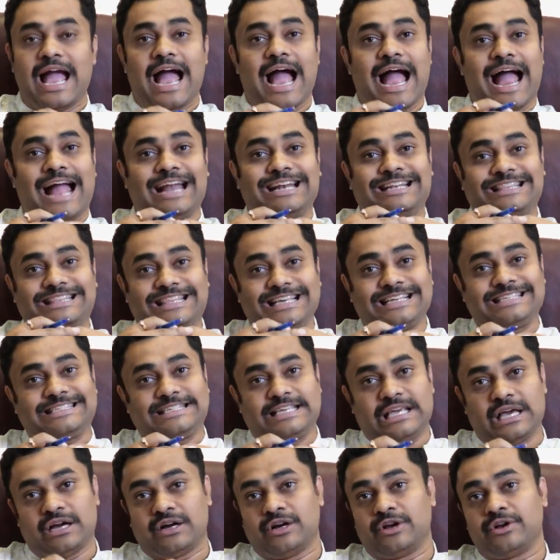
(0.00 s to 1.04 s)
and this
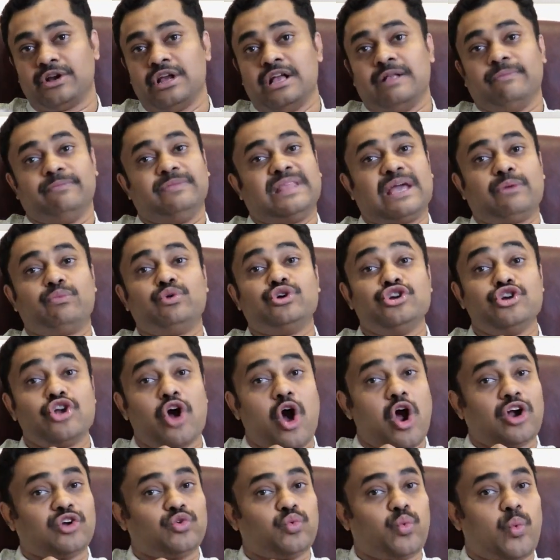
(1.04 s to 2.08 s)
year they would
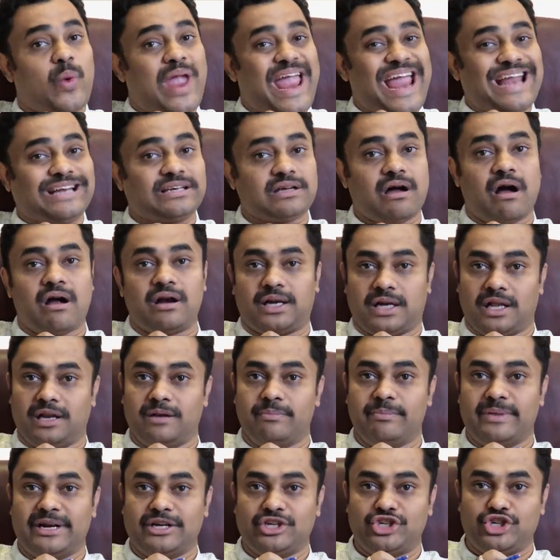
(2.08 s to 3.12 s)
not wait until
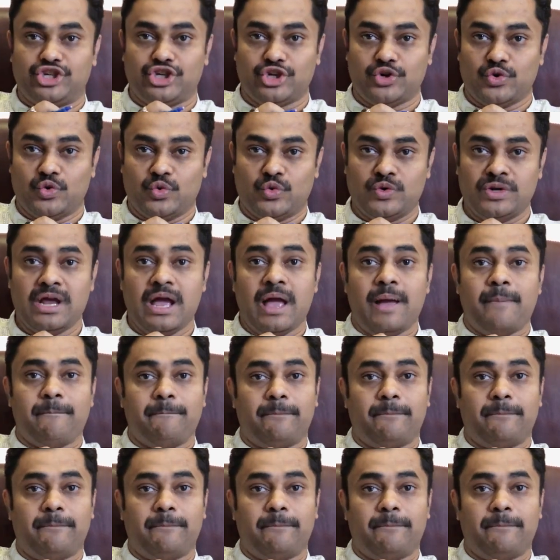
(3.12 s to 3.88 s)
mid-June,